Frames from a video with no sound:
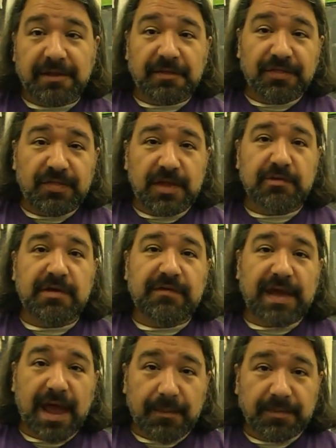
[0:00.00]
a theory
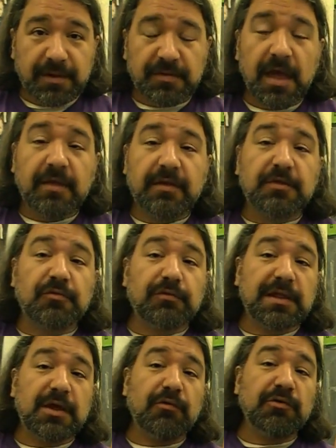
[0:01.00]
of happiness that's
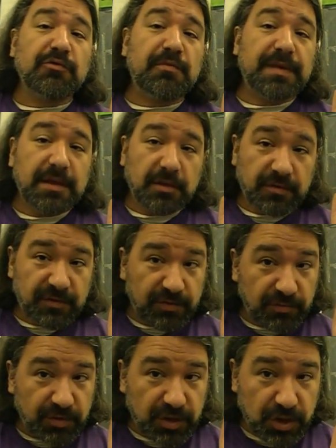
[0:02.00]
really going to appeal
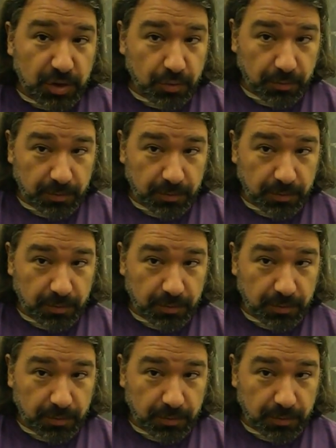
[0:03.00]
to you.